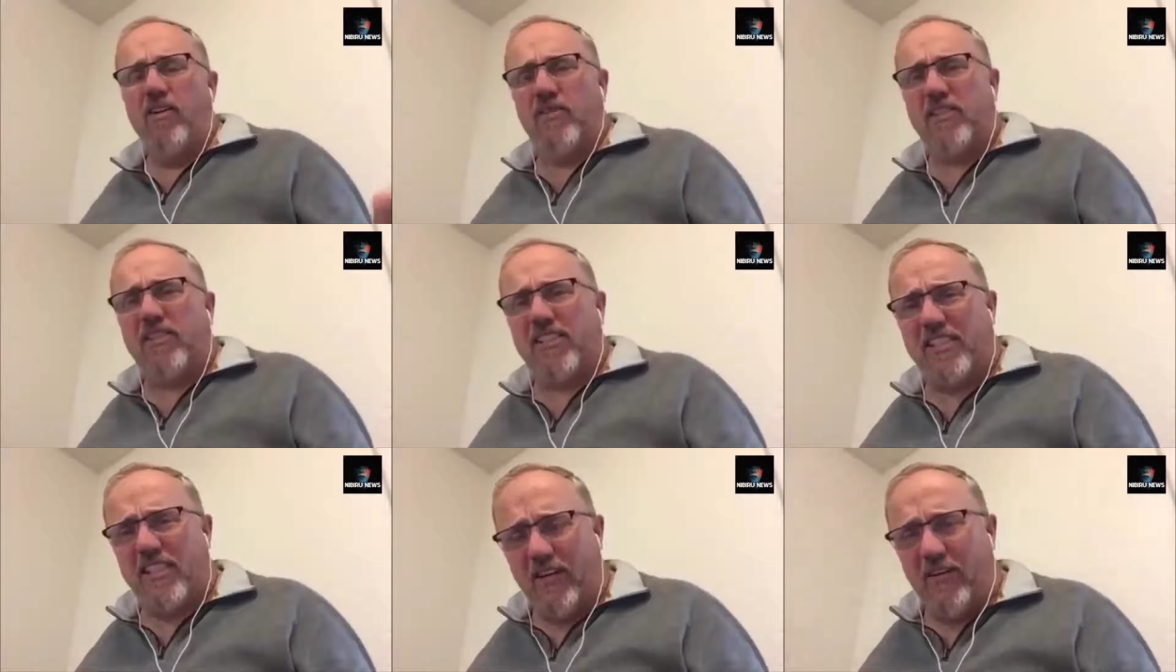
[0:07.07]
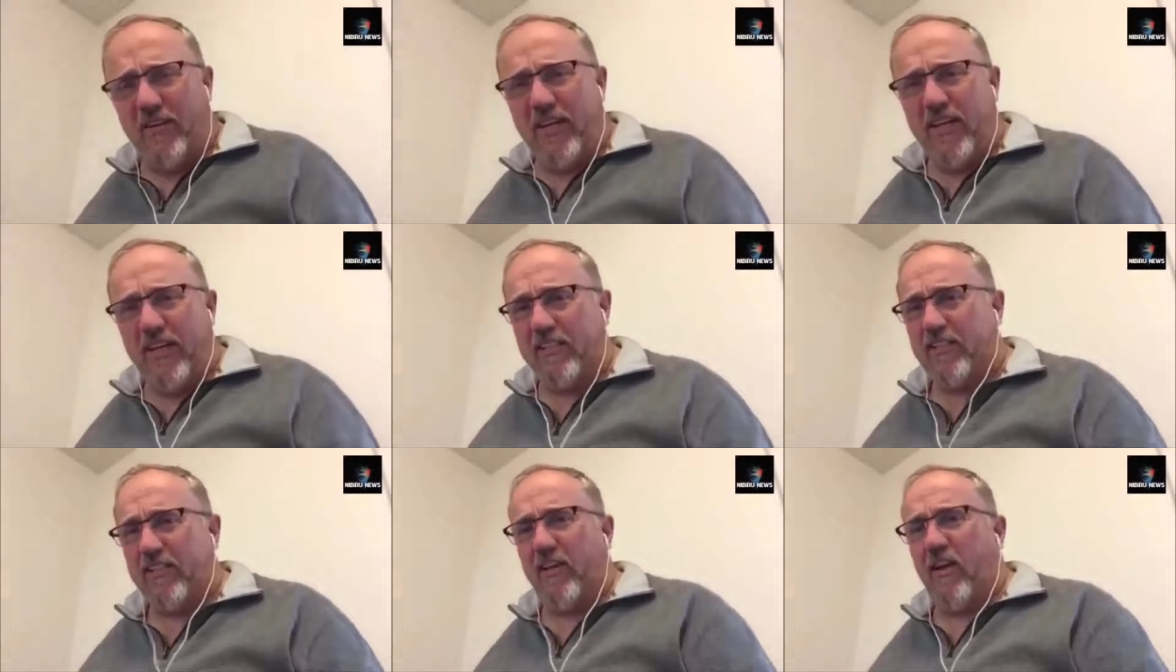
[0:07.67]
Are you
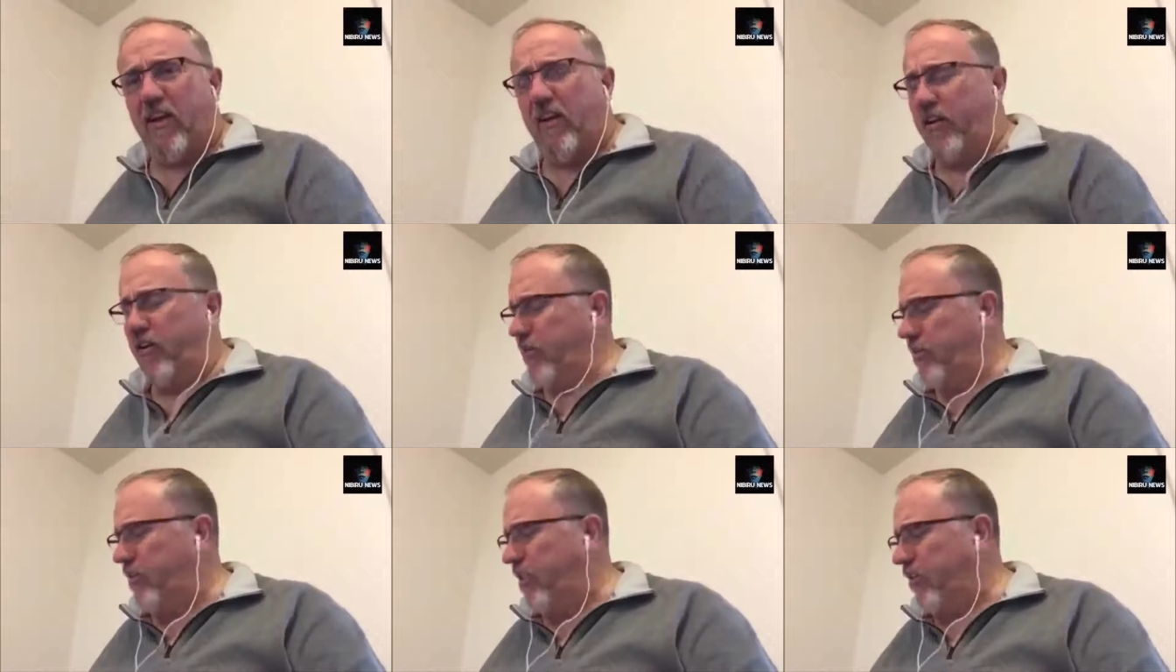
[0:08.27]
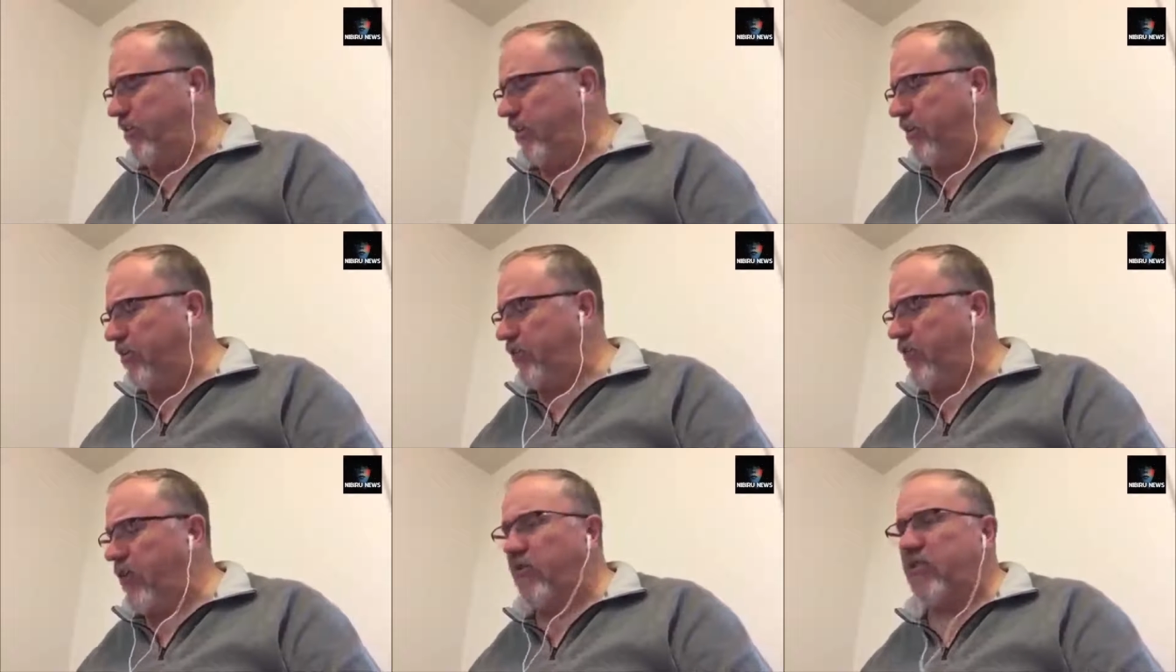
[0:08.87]
serious? Are you
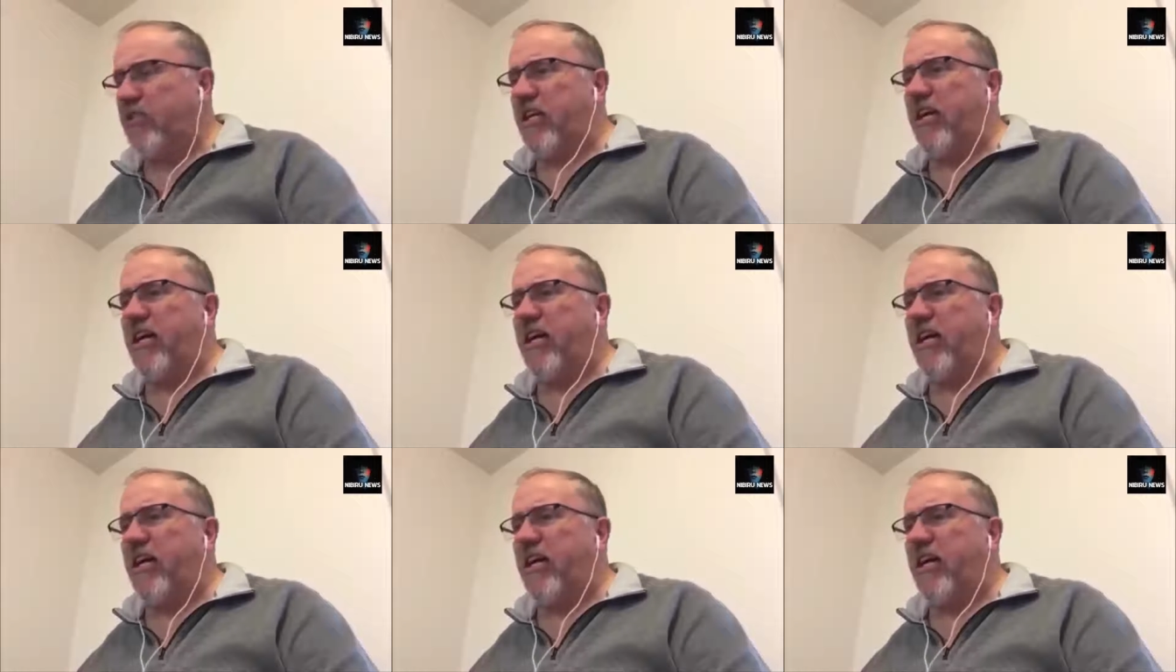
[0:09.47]
serious, folks?